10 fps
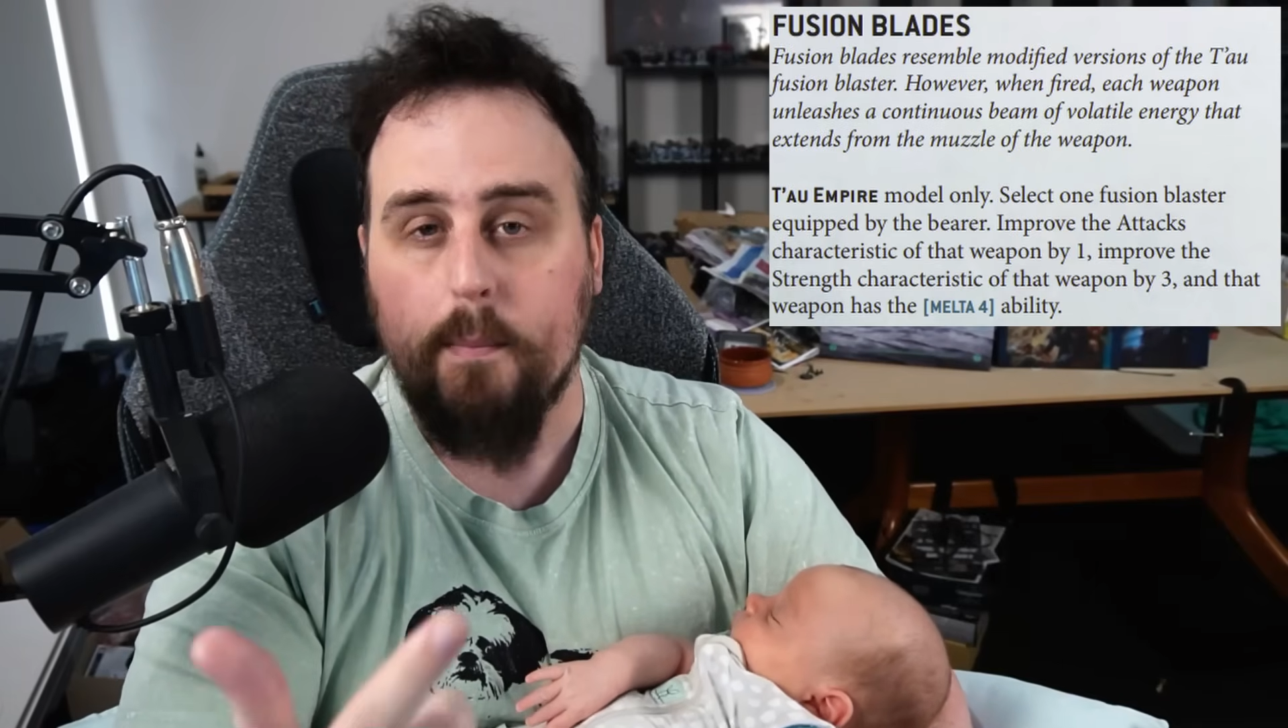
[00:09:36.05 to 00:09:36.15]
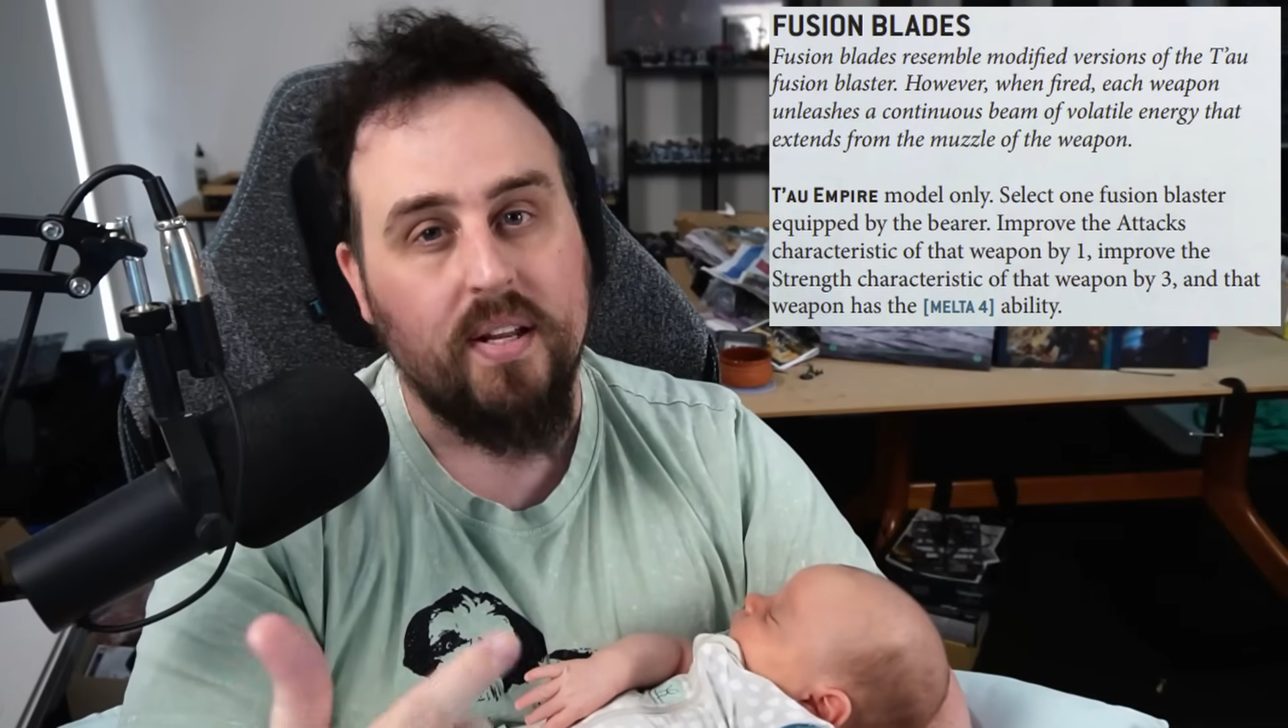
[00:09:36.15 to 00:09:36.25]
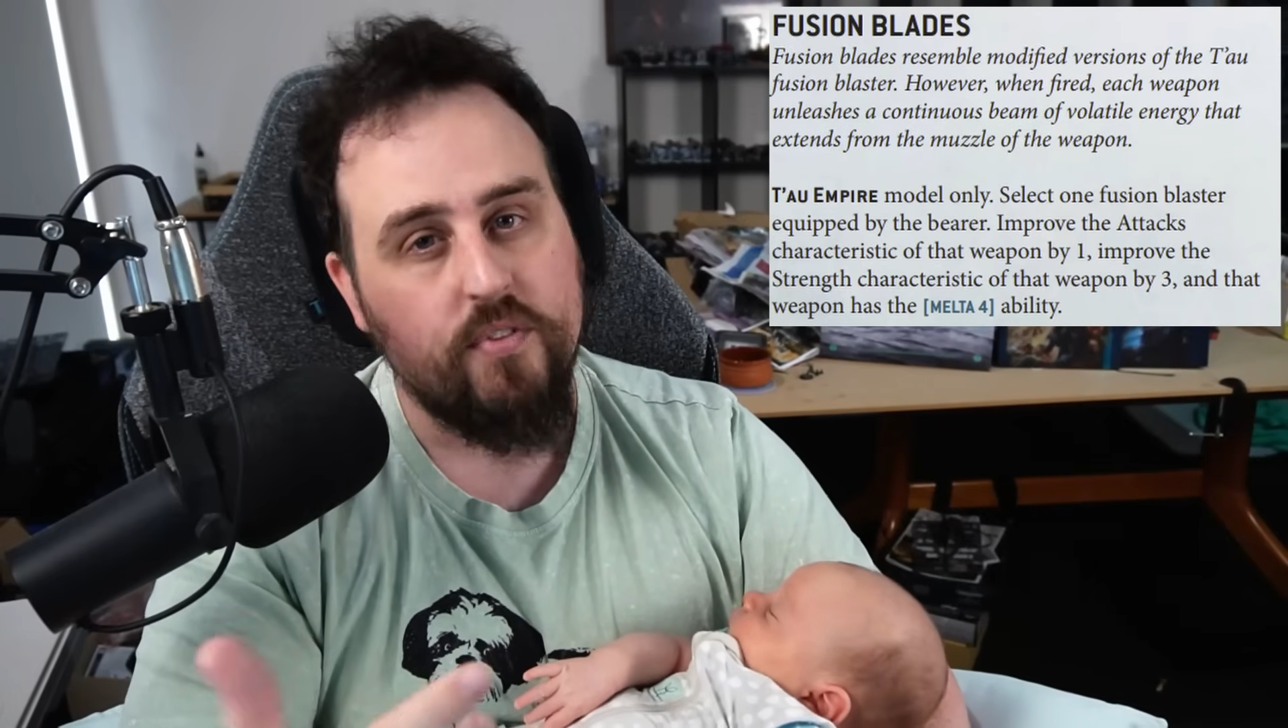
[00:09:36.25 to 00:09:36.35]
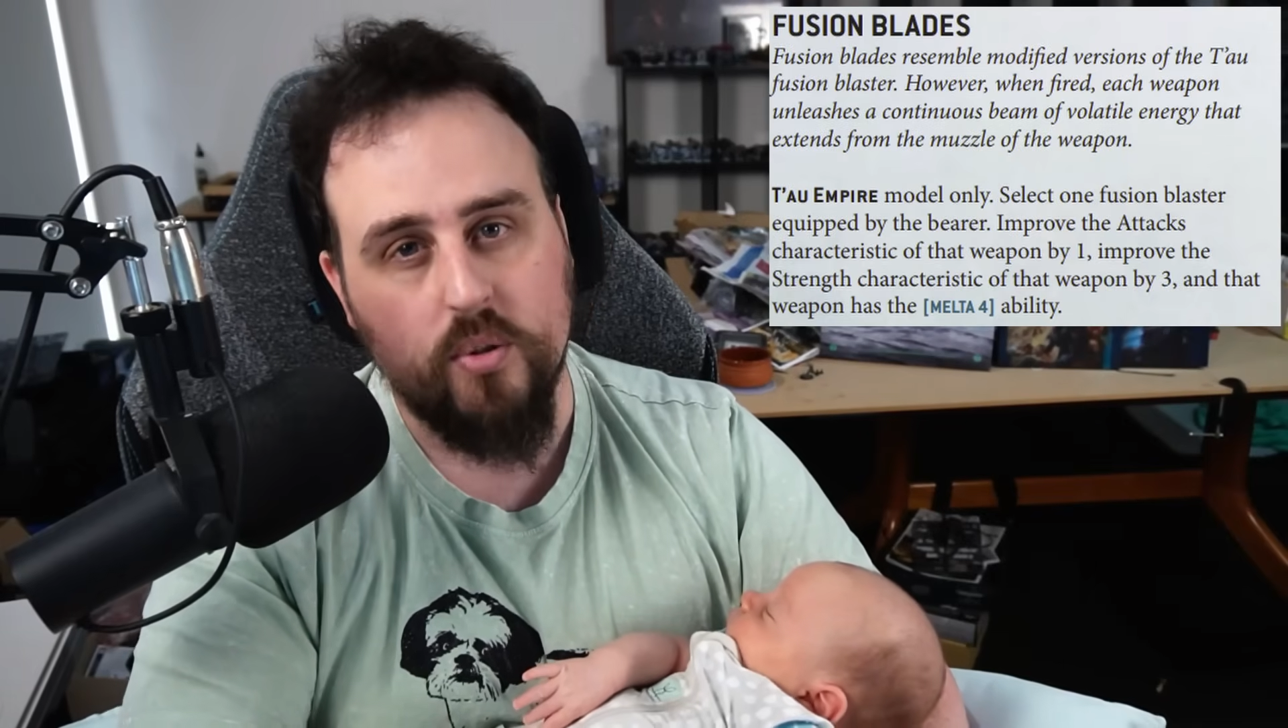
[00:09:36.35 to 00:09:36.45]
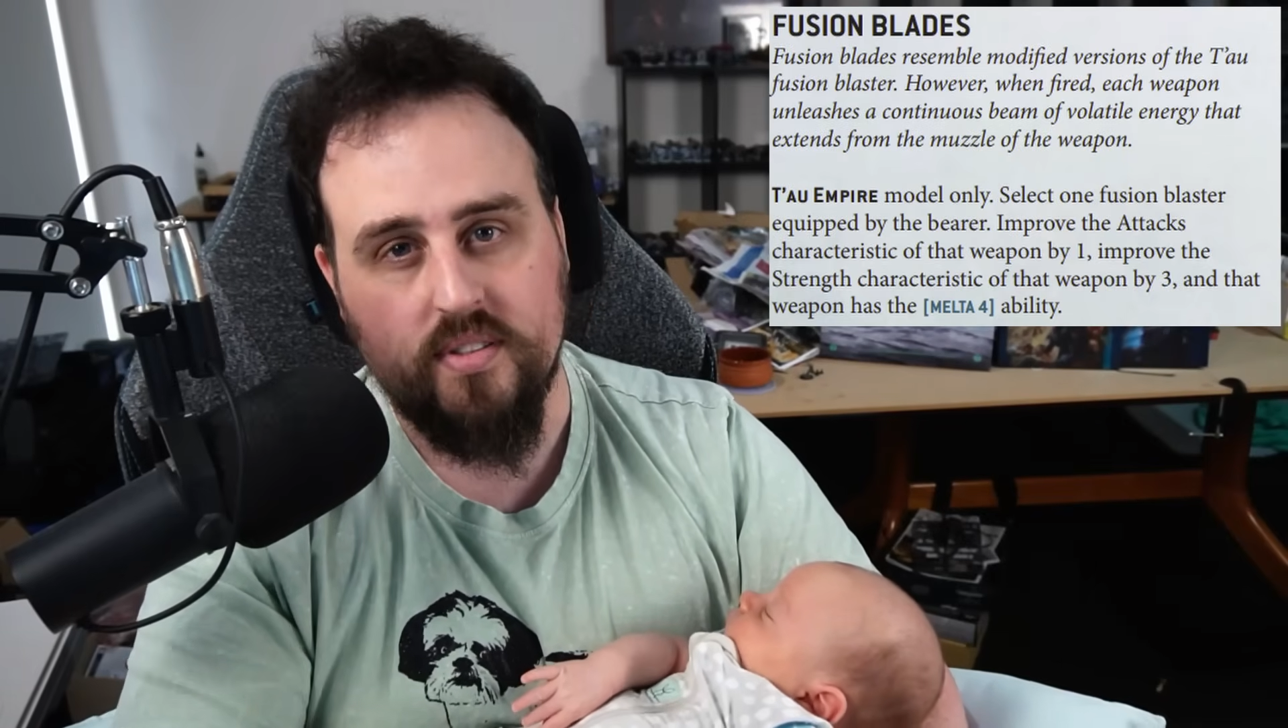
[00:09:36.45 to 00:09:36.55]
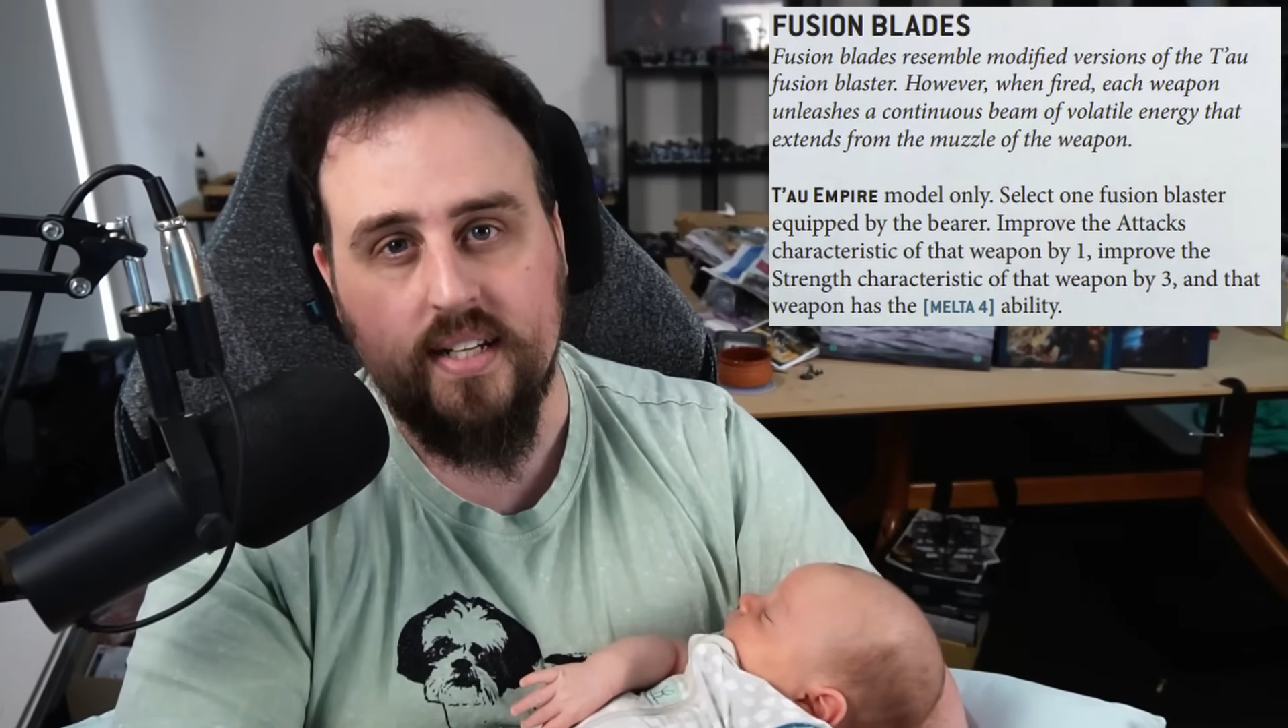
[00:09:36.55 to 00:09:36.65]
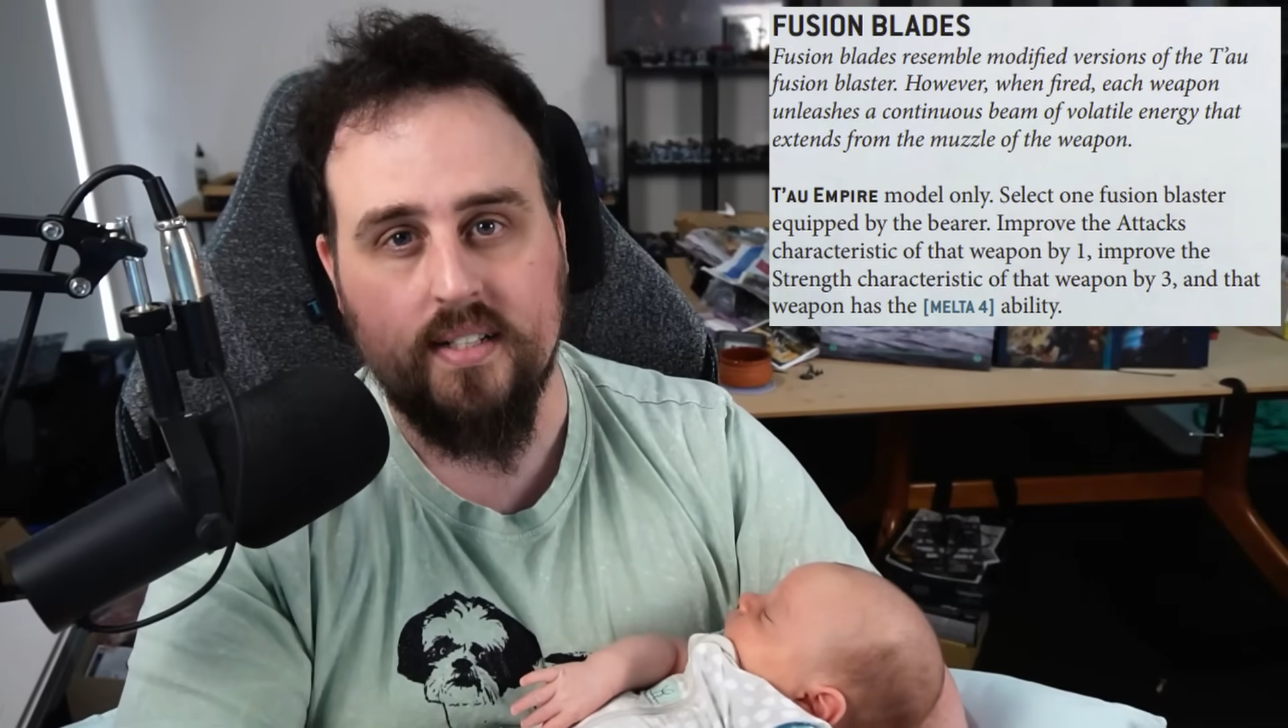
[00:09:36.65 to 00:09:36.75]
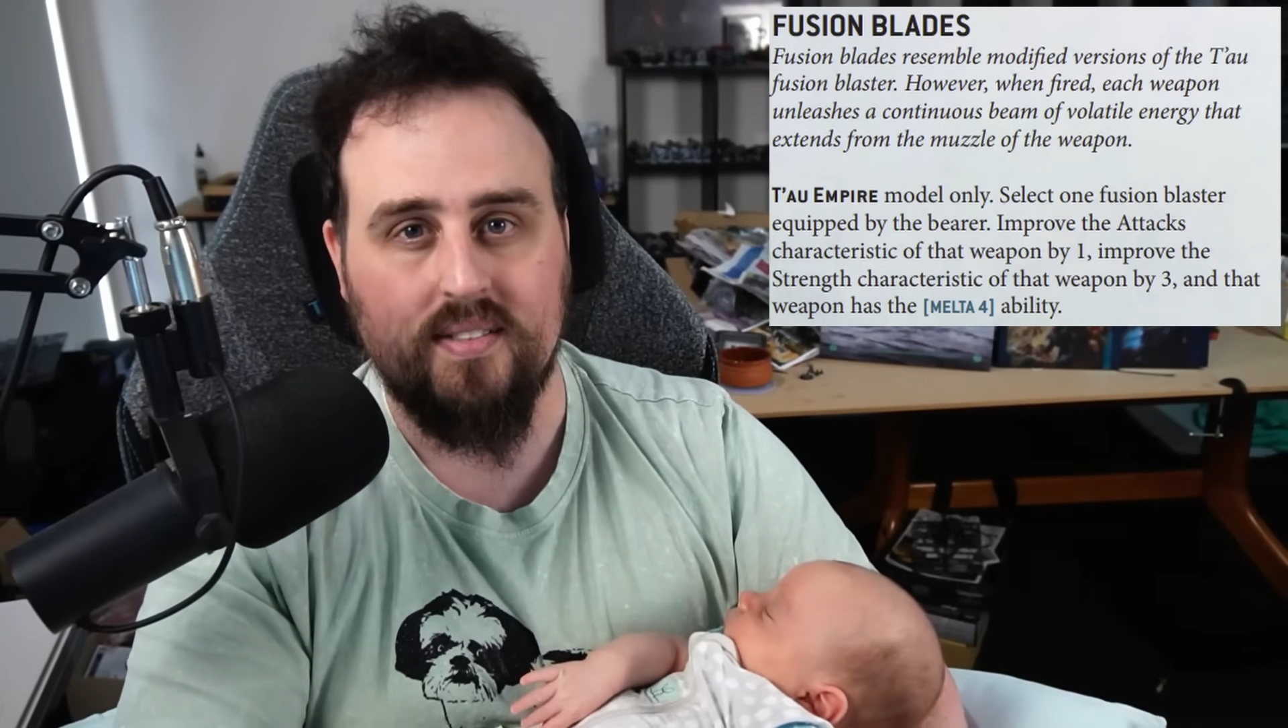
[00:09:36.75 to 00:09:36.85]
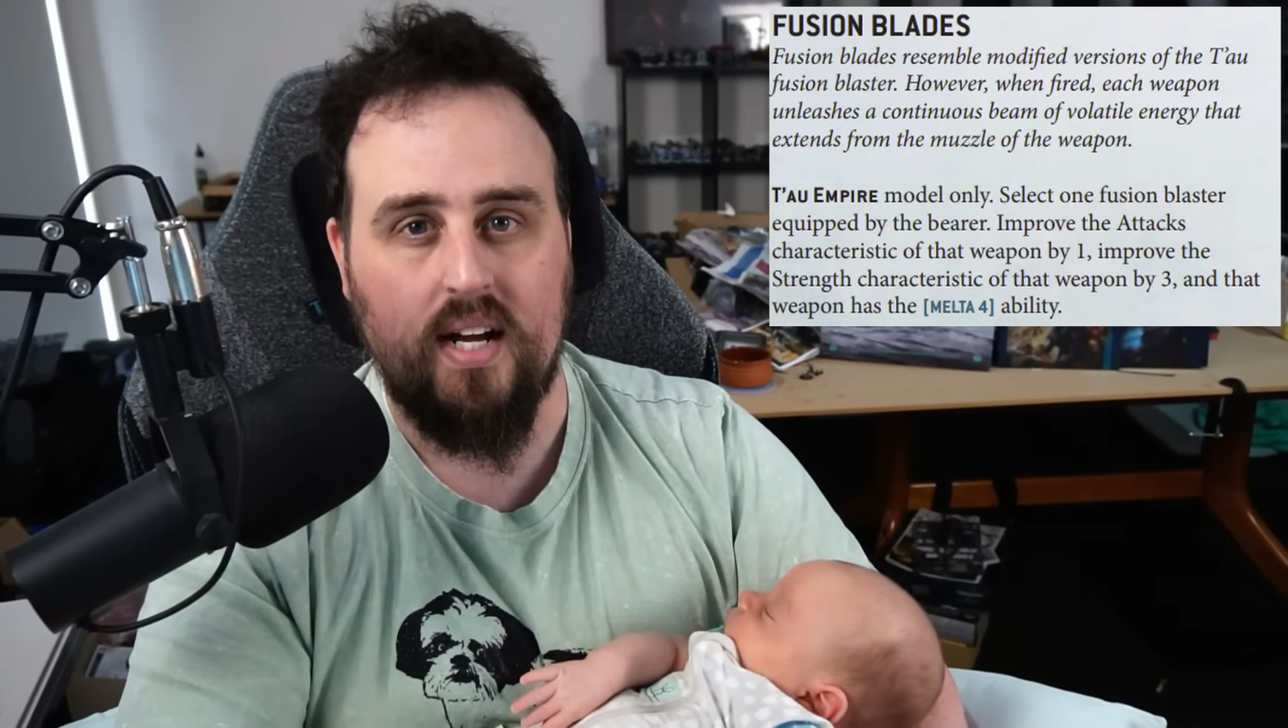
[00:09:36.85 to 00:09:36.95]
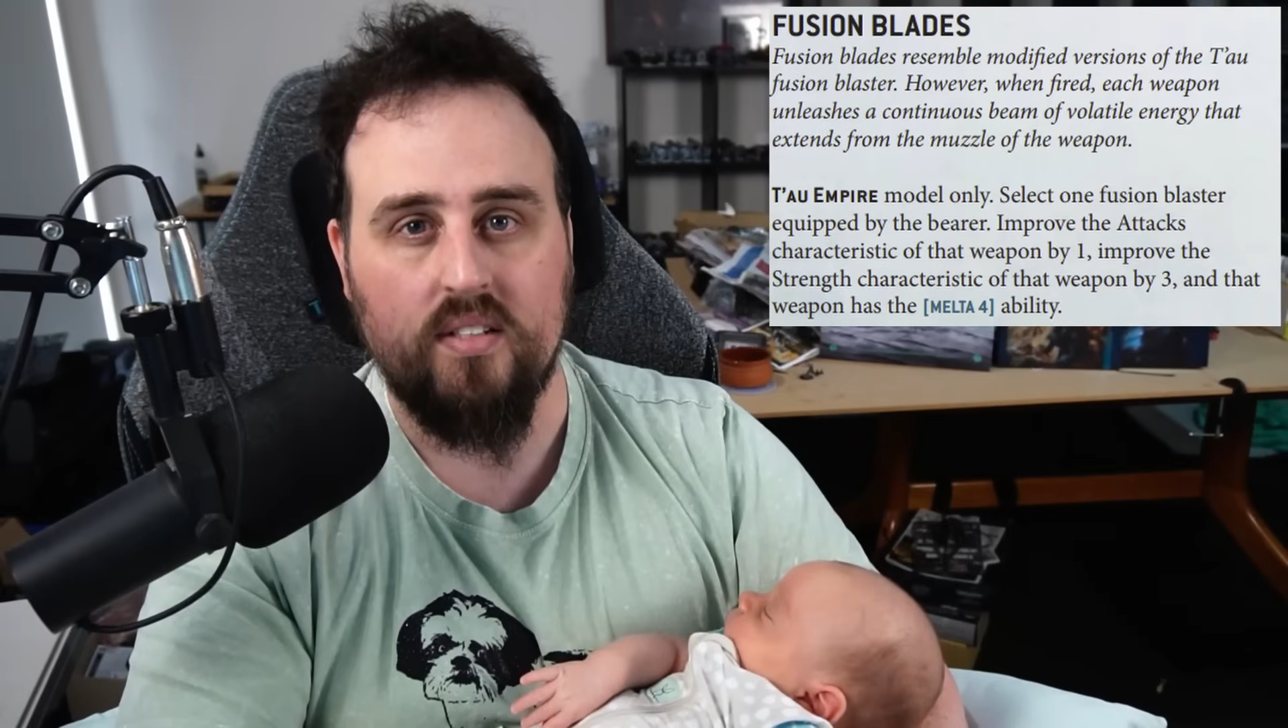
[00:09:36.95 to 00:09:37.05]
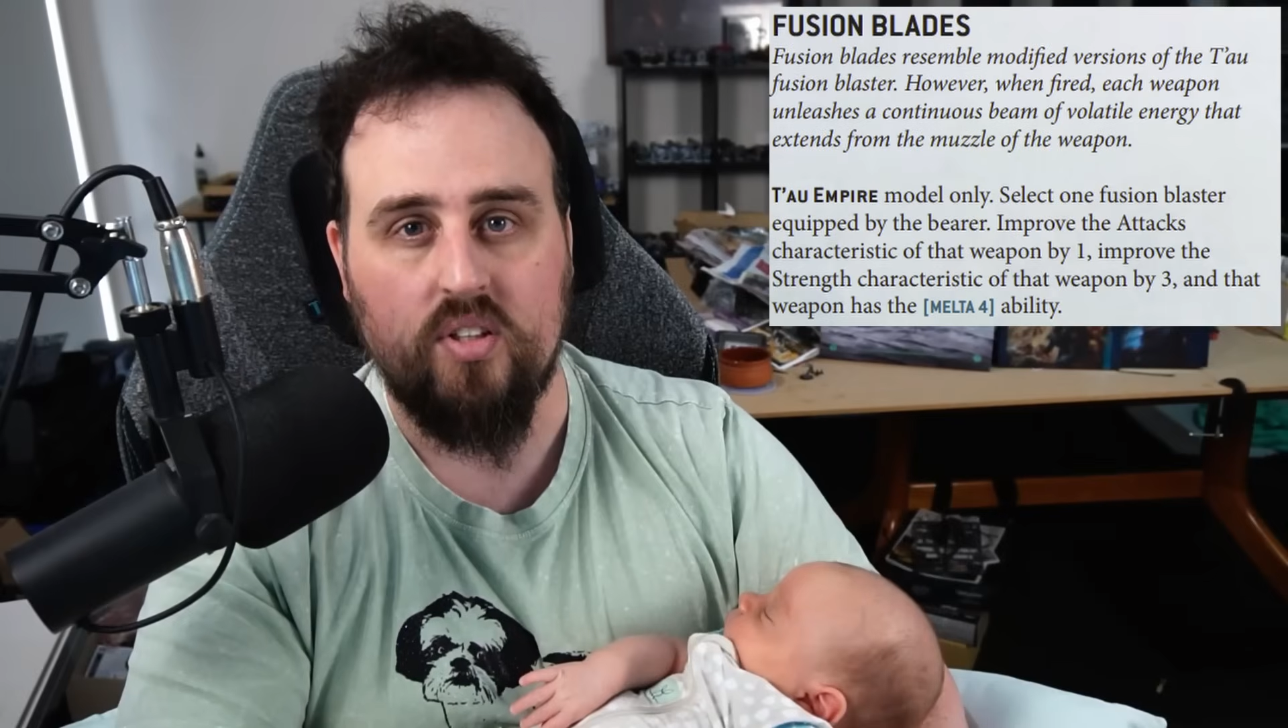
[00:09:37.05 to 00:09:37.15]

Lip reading: but if you're sending a Star